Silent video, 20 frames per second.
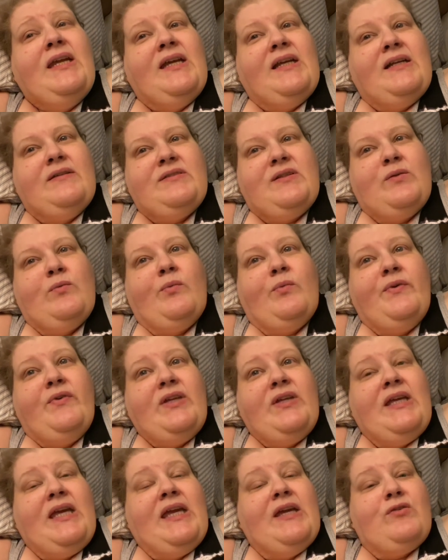And I was like, well, we
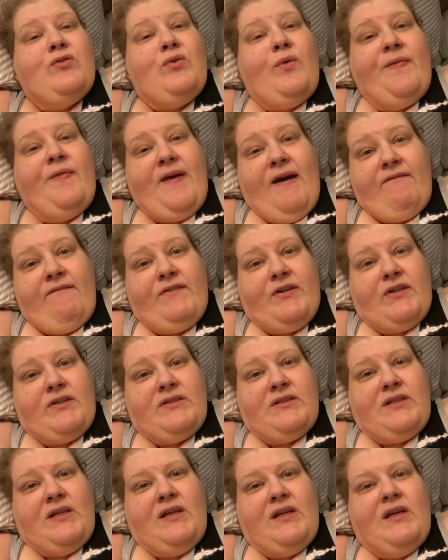really can't do that
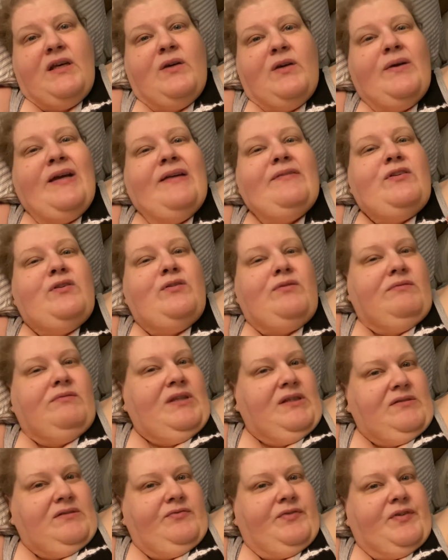first. We have to do
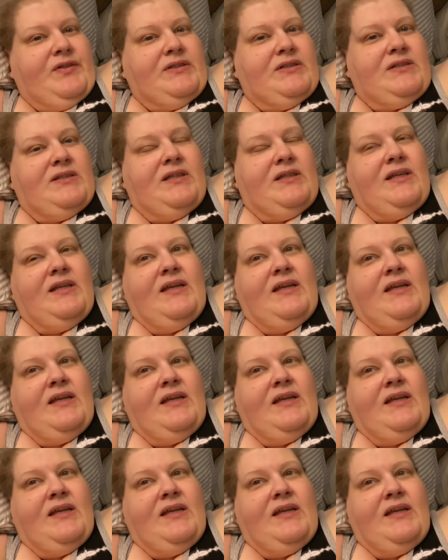this first.